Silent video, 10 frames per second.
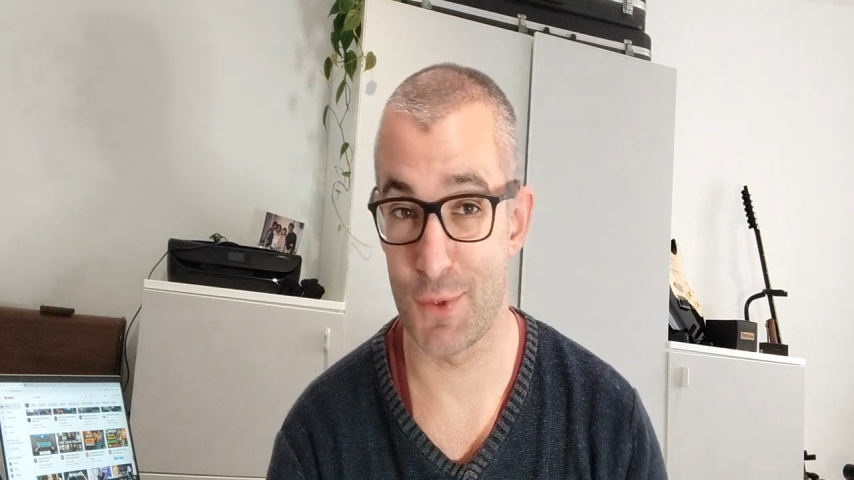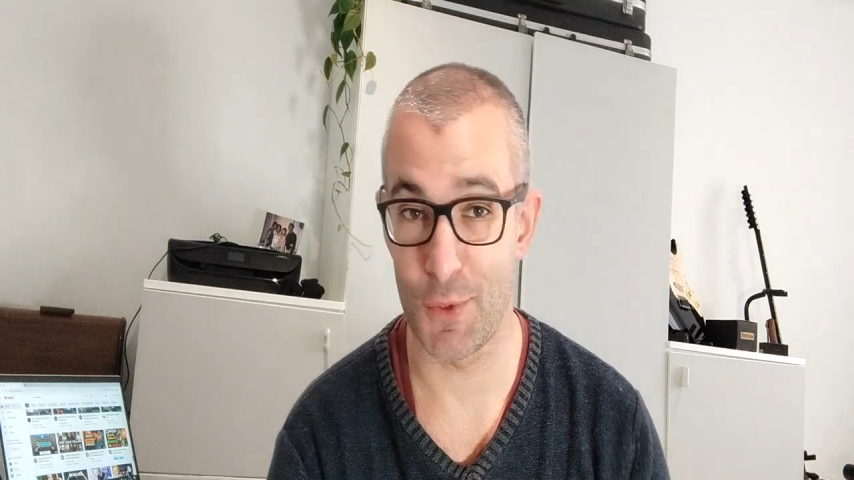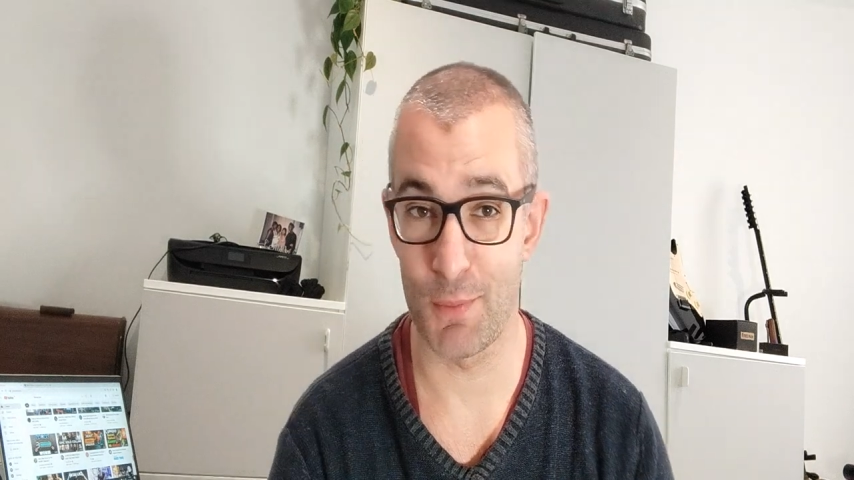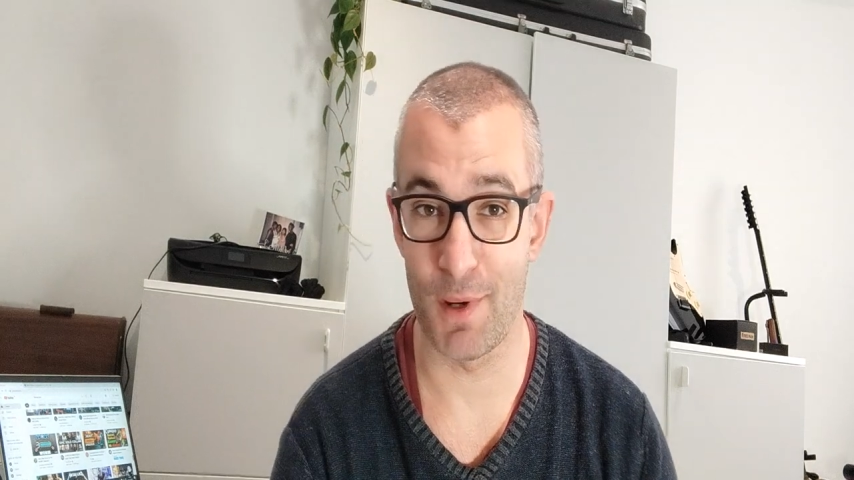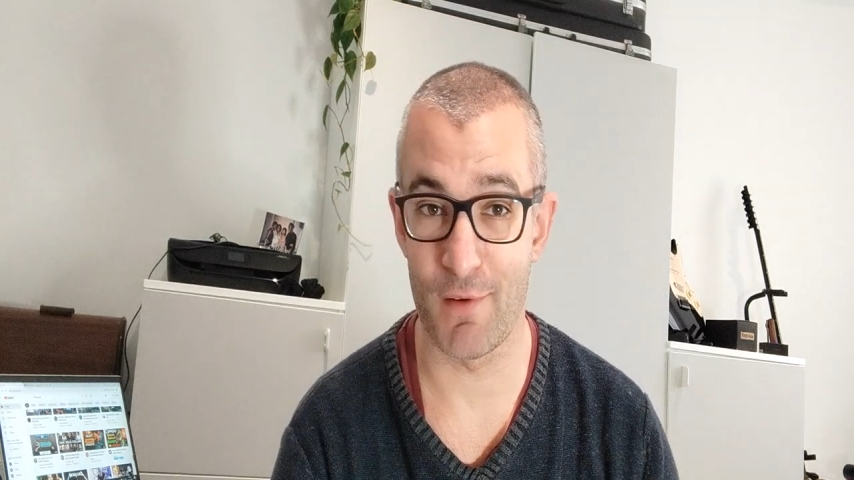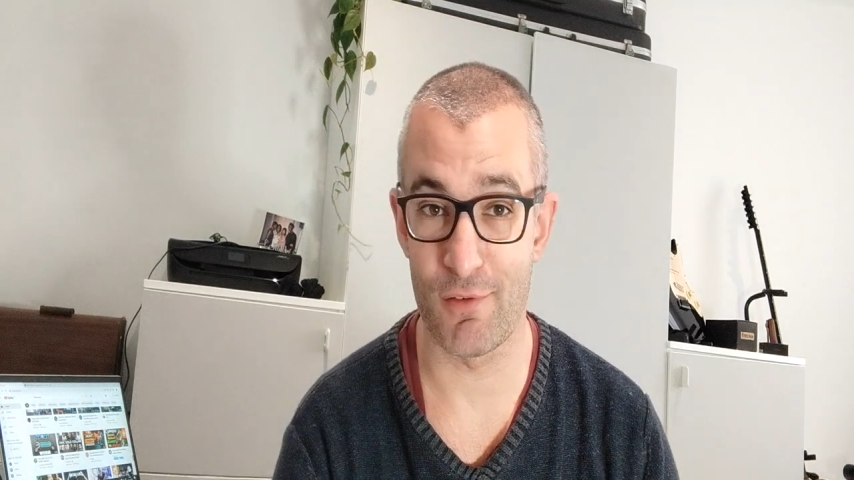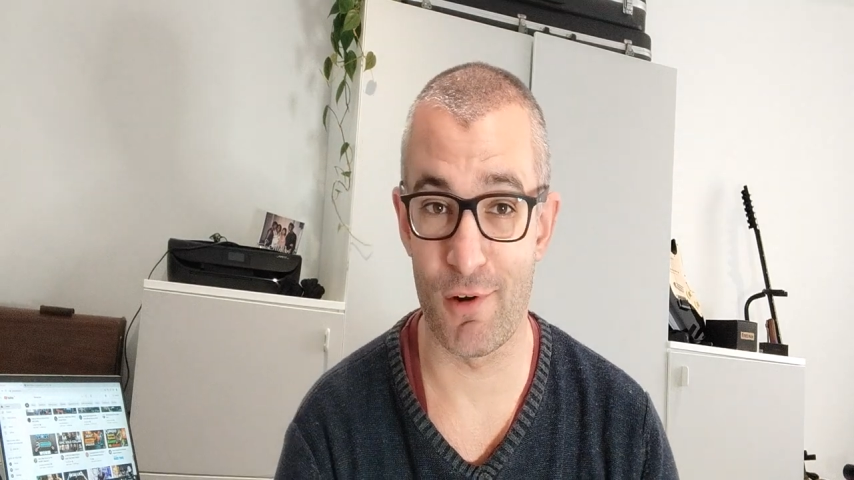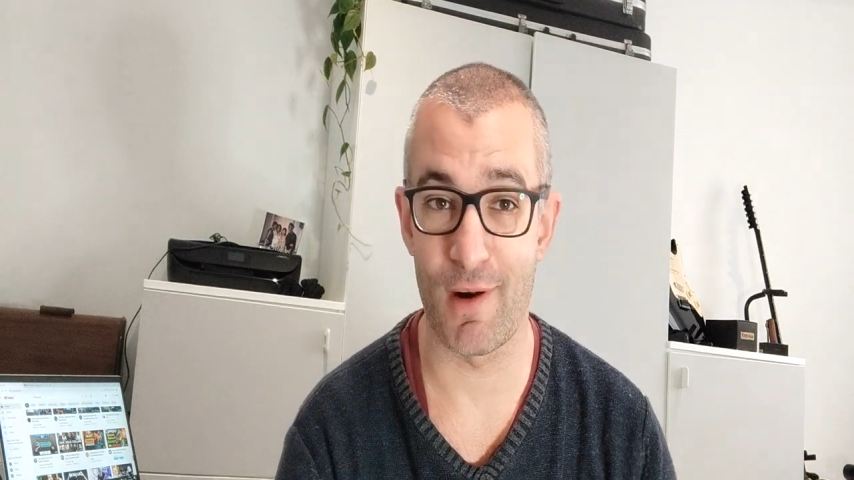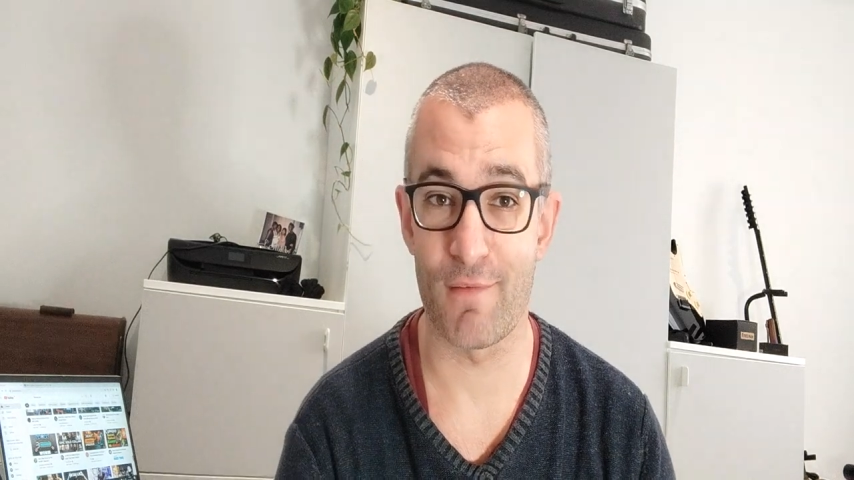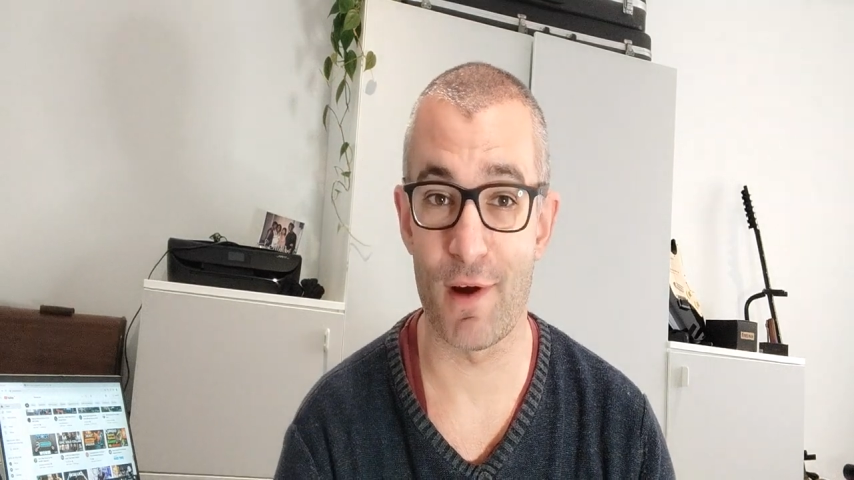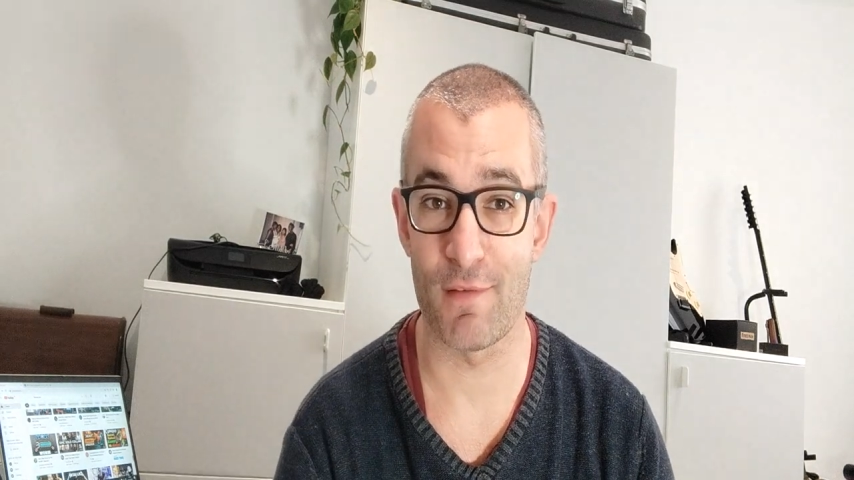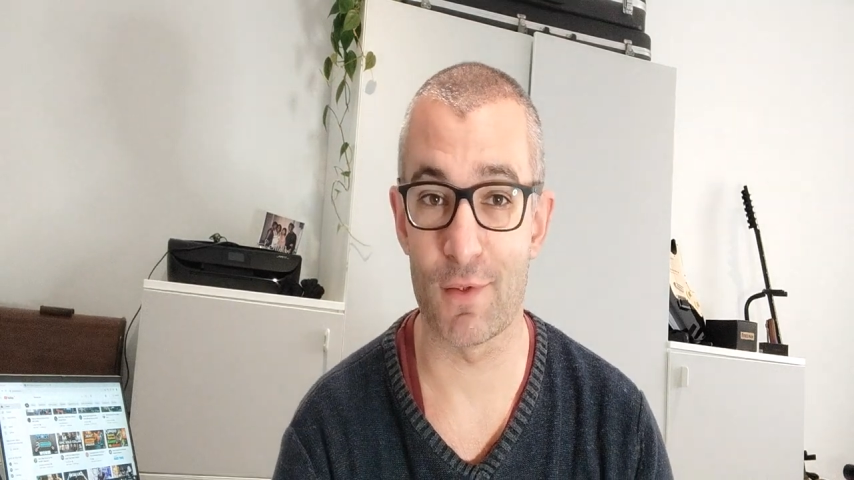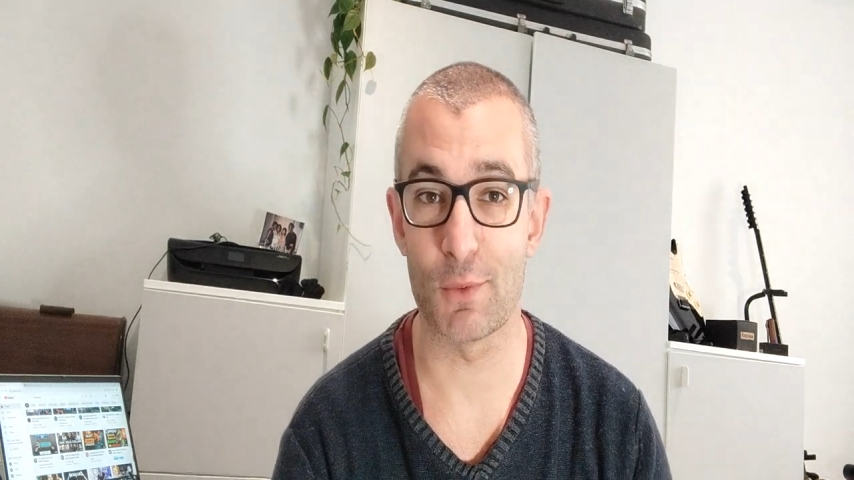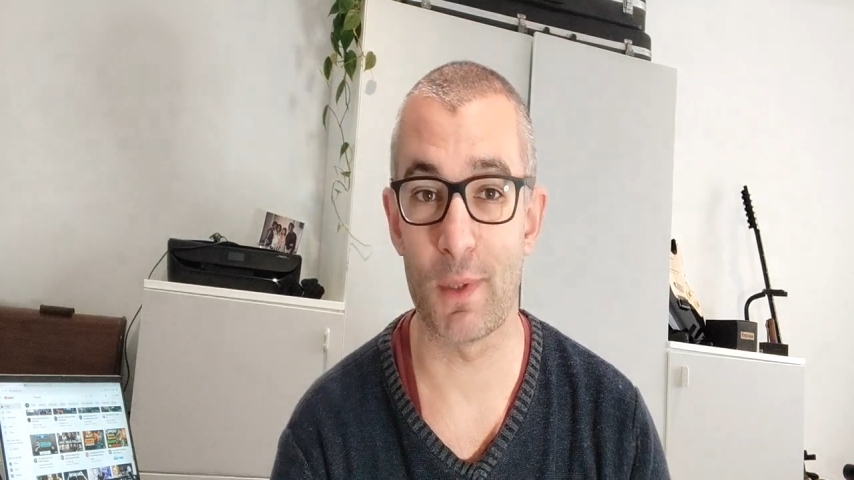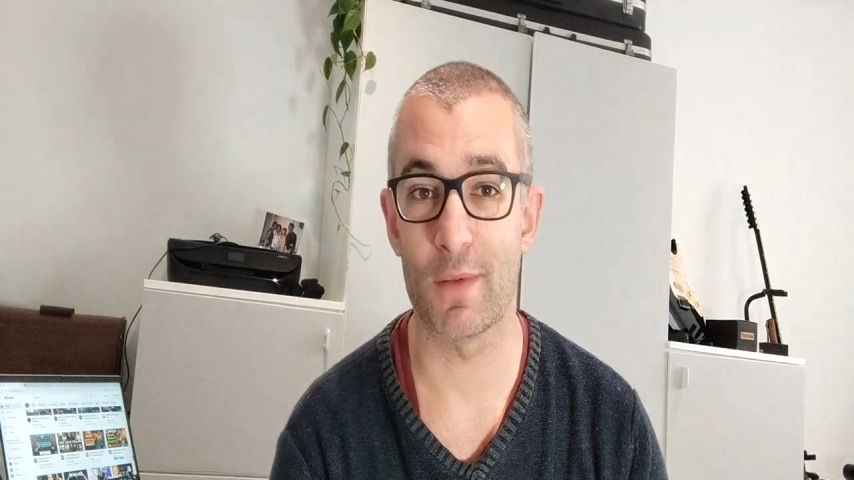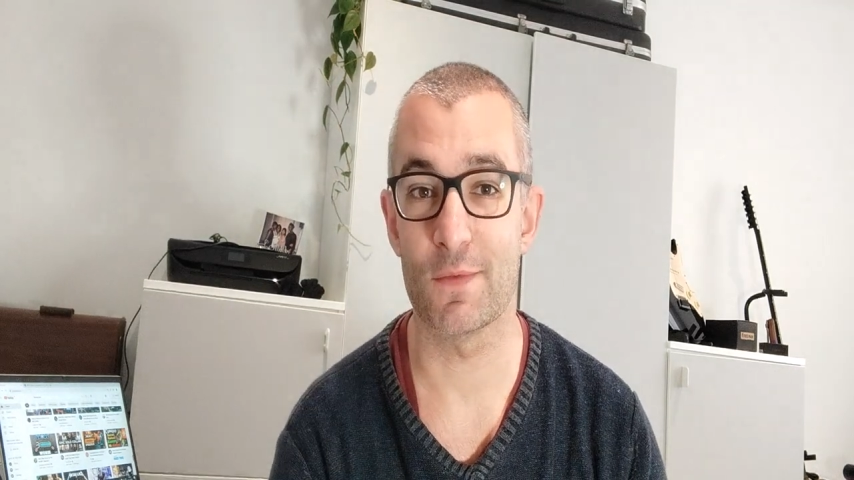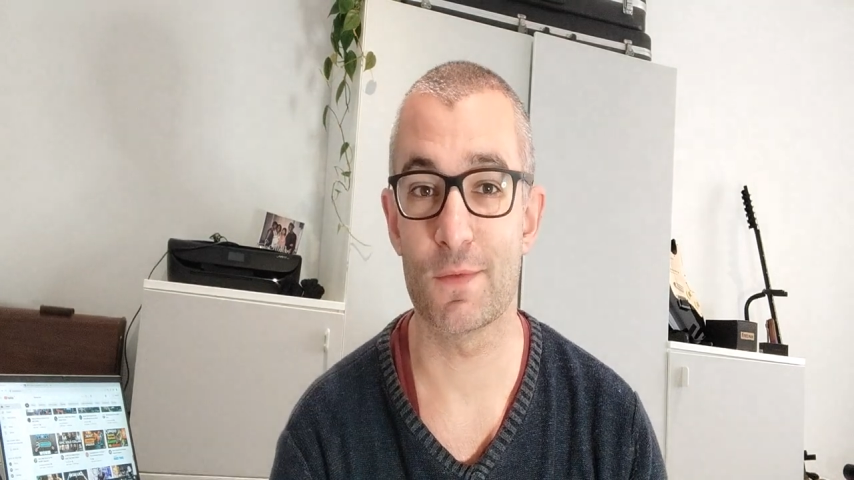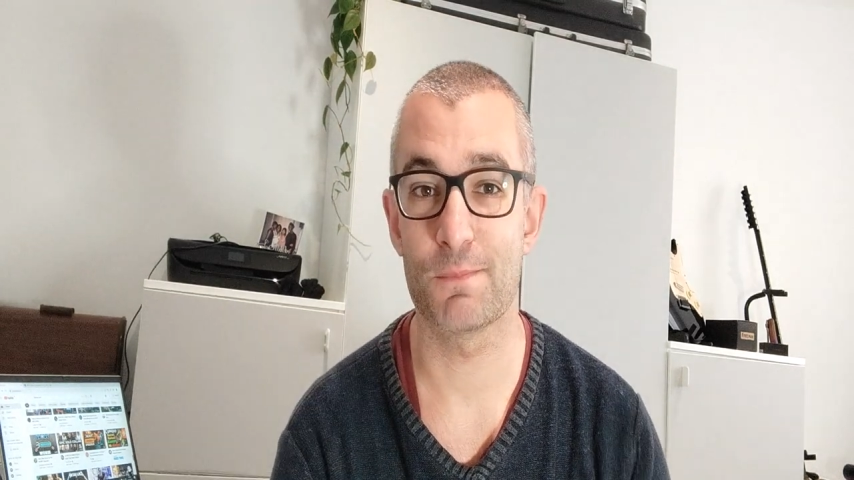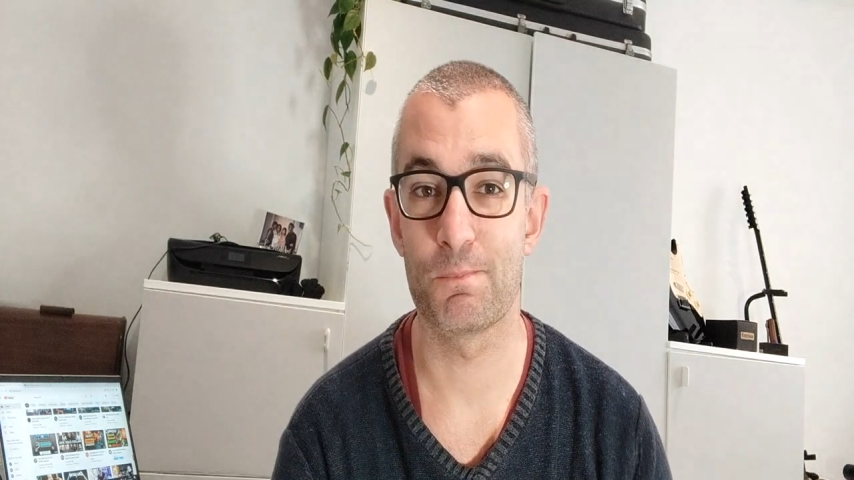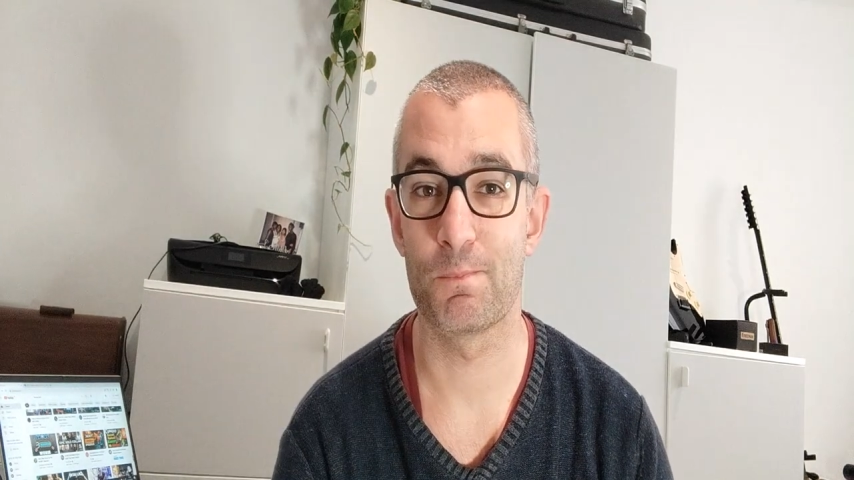you can buy for around five hundred pounds.